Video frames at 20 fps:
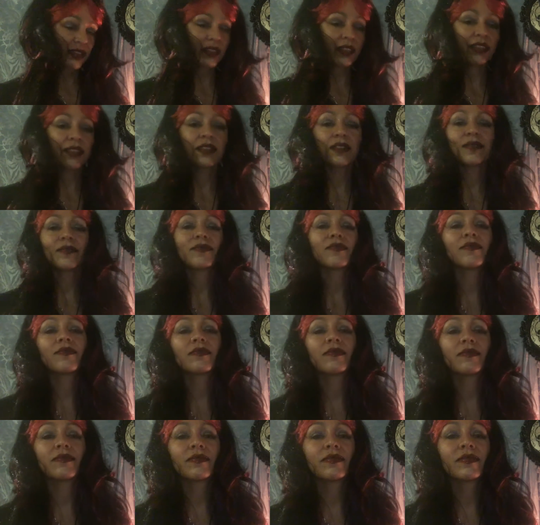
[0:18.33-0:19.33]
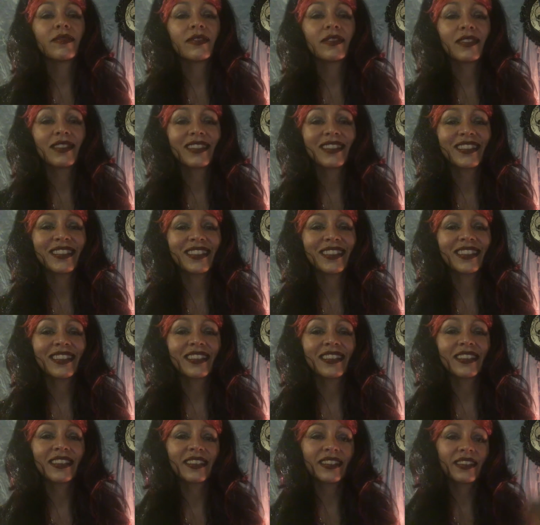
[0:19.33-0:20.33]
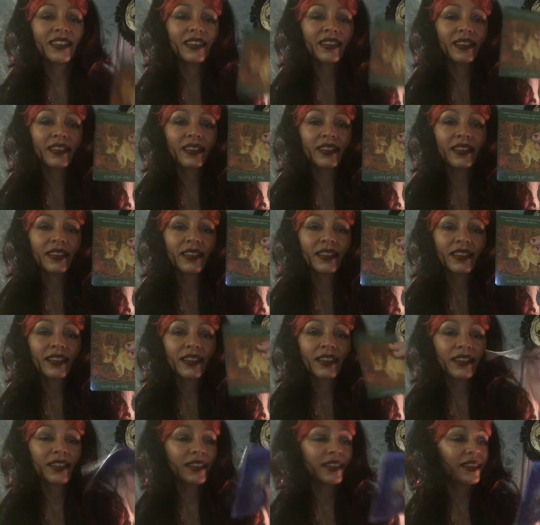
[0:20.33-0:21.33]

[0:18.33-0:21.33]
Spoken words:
Nothing is said.